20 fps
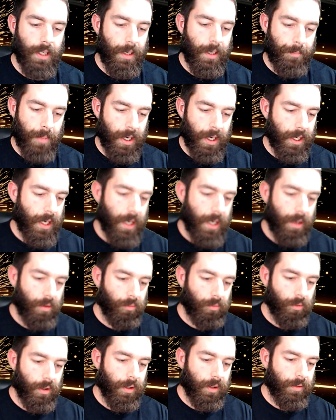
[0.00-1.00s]
My guy will
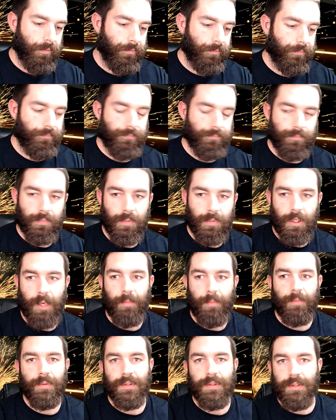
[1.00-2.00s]
run a
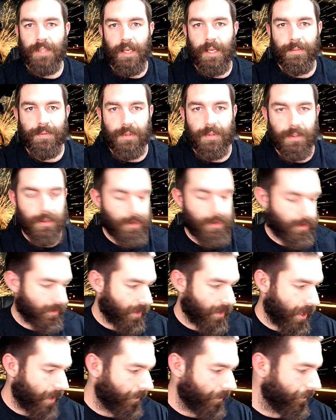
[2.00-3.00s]
couple steps and
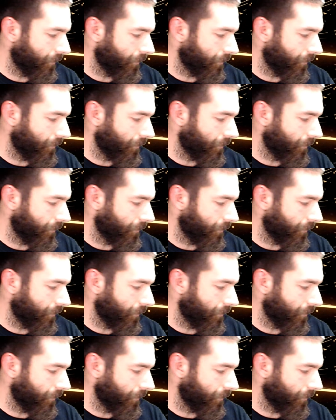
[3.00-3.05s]
stop.